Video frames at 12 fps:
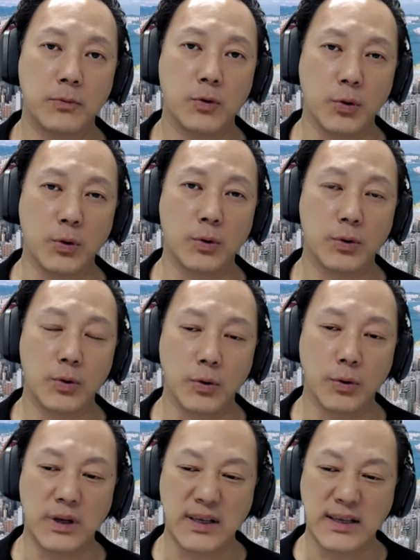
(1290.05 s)
to,
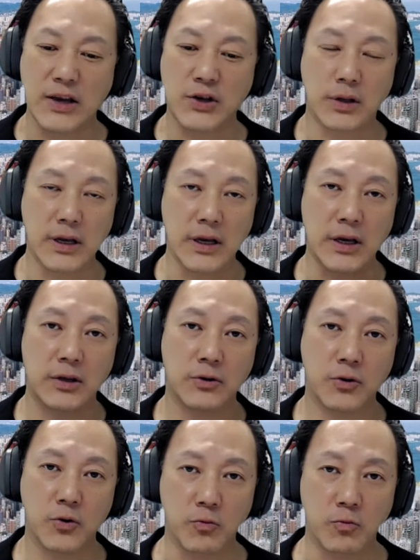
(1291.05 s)
to essentially
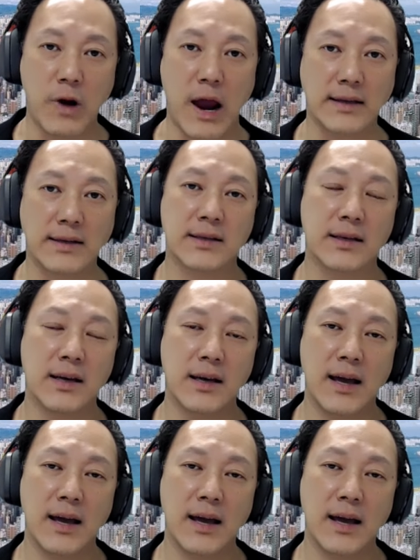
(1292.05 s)
create